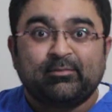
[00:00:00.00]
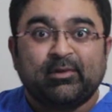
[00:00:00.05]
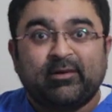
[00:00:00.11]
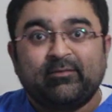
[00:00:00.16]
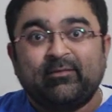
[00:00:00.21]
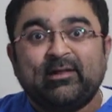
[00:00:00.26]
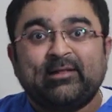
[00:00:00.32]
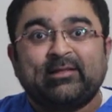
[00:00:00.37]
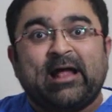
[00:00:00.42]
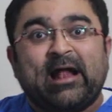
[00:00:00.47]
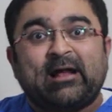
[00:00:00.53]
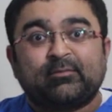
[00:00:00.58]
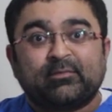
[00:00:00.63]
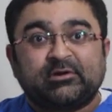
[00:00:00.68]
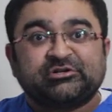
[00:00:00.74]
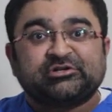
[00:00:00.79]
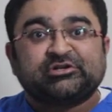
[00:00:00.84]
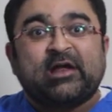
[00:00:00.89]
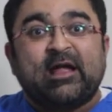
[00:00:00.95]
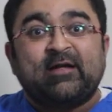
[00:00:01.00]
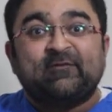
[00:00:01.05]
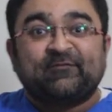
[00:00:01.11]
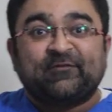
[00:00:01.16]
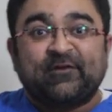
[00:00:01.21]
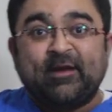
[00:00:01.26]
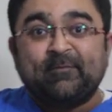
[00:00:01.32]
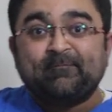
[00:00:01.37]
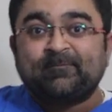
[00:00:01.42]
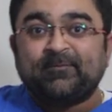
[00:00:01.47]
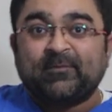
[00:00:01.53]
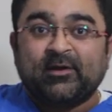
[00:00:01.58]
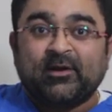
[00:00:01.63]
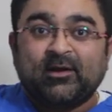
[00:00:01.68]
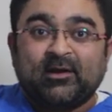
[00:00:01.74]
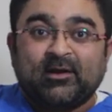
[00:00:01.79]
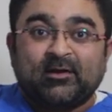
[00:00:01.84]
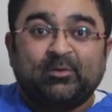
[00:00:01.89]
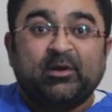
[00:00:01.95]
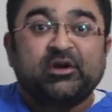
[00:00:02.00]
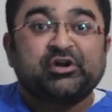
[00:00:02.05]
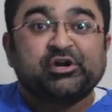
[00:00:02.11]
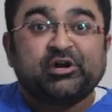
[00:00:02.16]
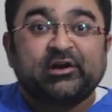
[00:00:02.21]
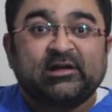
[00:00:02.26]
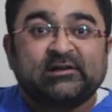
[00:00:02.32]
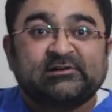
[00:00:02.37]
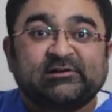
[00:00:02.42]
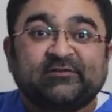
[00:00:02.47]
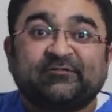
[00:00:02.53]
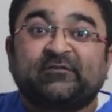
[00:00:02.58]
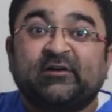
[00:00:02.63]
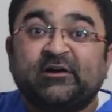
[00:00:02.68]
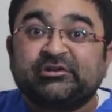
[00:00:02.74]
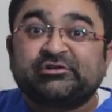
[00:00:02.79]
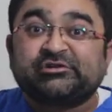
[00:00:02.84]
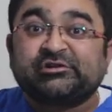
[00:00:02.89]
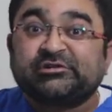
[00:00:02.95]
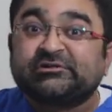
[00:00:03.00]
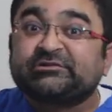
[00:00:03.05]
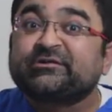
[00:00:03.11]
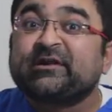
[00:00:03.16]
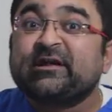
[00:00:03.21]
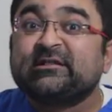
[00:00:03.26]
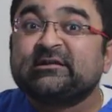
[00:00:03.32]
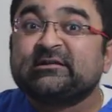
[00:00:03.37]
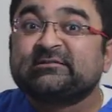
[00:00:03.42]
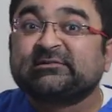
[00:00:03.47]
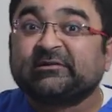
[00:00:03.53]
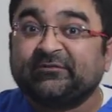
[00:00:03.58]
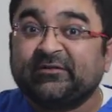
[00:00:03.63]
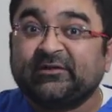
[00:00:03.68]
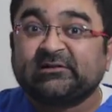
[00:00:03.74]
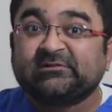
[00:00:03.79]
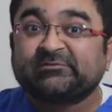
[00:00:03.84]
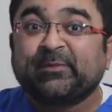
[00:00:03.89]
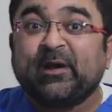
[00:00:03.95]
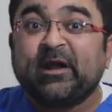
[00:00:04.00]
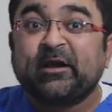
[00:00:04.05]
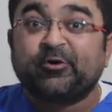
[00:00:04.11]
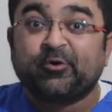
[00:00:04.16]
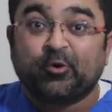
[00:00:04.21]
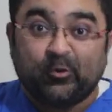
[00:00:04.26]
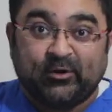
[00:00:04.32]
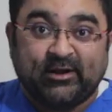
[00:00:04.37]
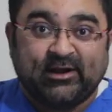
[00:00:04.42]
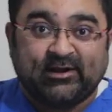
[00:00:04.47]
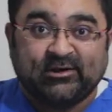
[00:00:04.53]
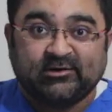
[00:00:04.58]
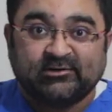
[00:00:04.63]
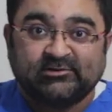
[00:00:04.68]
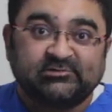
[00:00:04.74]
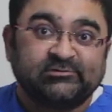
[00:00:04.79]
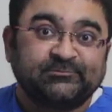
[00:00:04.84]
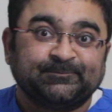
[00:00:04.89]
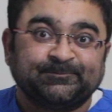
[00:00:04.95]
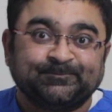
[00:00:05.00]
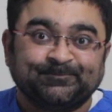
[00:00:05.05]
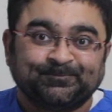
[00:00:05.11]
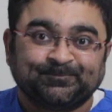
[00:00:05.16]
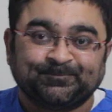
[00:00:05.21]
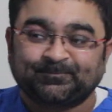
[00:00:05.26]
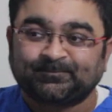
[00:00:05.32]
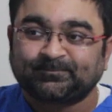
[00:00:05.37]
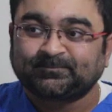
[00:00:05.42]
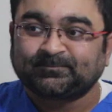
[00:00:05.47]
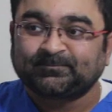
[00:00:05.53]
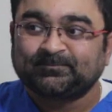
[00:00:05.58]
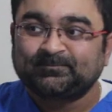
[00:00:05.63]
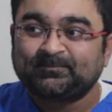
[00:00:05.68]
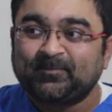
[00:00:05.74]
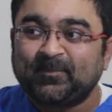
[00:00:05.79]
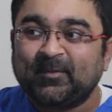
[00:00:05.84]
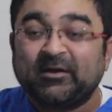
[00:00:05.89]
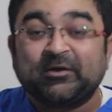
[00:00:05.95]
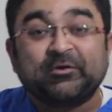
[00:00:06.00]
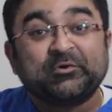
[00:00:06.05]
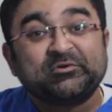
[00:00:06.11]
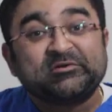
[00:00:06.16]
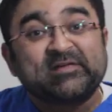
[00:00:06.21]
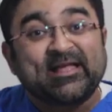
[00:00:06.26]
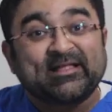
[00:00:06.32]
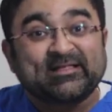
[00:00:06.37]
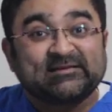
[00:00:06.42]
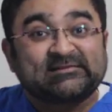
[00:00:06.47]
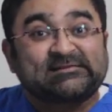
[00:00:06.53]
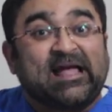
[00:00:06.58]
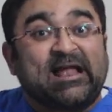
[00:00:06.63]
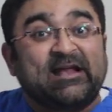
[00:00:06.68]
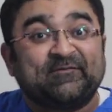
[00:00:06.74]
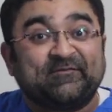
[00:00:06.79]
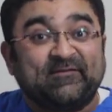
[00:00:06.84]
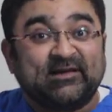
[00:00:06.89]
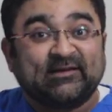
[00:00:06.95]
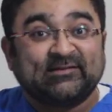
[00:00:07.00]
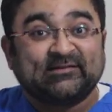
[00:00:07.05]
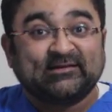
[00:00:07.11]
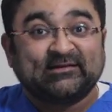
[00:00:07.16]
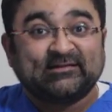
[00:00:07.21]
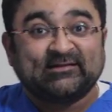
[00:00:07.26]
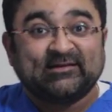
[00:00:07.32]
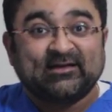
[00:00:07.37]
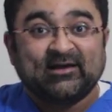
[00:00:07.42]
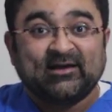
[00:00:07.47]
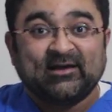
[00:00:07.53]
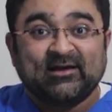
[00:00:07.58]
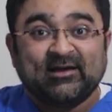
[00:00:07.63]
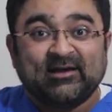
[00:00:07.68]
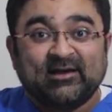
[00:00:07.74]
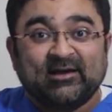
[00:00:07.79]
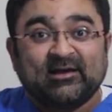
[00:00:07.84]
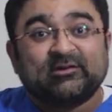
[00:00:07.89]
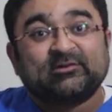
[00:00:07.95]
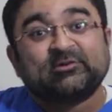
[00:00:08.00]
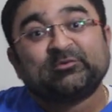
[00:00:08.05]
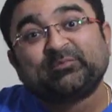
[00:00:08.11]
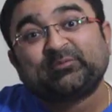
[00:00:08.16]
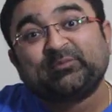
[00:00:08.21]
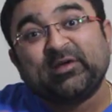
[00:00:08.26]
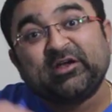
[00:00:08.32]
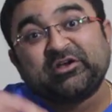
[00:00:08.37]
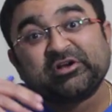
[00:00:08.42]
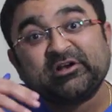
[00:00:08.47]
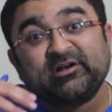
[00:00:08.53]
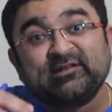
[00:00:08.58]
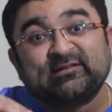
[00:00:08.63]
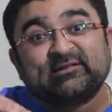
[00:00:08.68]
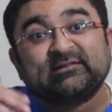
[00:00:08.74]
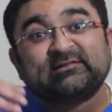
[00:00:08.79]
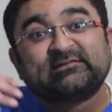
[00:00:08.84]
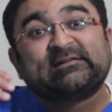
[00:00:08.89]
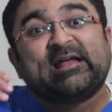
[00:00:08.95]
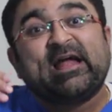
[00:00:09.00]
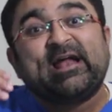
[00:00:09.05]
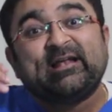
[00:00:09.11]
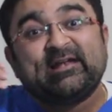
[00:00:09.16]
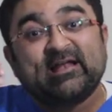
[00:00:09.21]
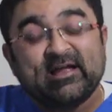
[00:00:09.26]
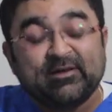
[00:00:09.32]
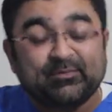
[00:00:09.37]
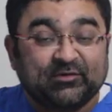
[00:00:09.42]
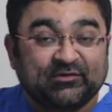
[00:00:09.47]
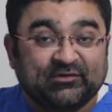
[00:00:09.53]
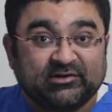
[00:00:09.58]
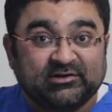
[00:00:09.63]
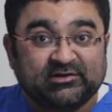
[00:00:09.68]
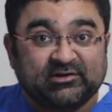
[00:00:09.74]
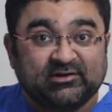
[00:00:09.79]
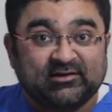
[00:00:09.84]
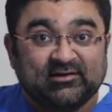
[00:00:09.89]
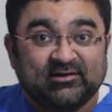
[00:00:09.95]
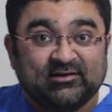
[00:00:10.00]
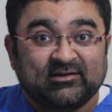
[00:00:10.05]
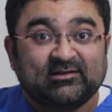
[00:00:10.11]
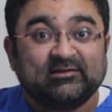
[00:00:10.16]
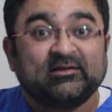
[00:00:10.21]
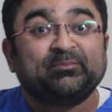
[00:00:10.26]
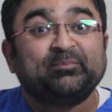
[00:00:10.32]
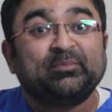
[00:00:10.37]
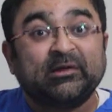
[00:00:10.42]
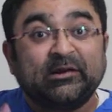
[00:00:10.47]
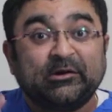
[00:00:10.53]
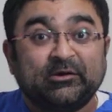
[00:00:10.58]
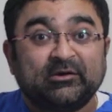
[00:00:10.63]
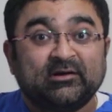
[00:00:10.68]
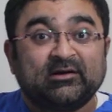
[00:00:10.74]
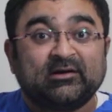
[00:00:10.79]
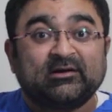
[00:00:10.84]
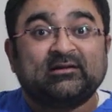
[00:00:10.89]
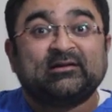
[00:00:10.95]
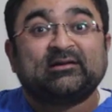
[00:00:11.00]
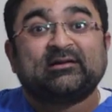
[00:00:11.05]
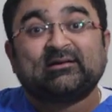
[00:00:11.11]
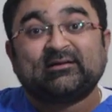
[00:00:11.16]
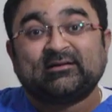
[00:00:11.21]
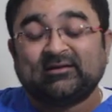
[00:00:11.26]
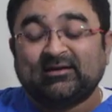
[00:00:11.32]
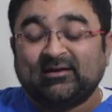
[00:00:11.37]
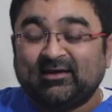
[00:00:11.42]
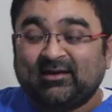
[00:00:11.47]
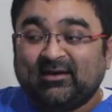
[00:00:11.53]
between that much time frame, patient has a functional strength in cervical spine rotators. To check the side flexors, so patient is in a sideline position, the